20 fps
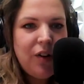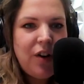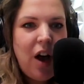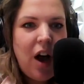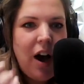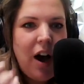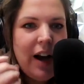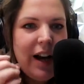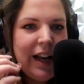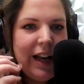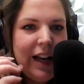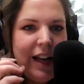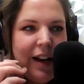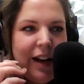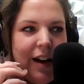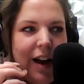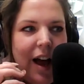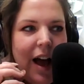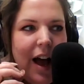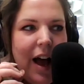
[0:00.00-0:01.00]
not
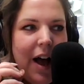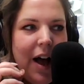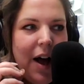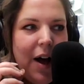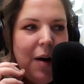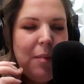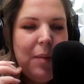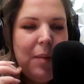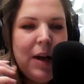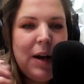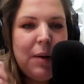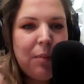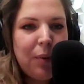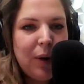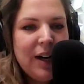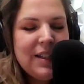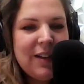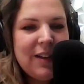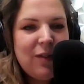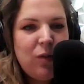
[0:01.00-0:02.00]
in an
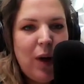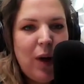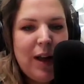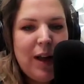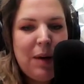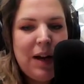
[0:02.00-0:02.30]
abrasive way,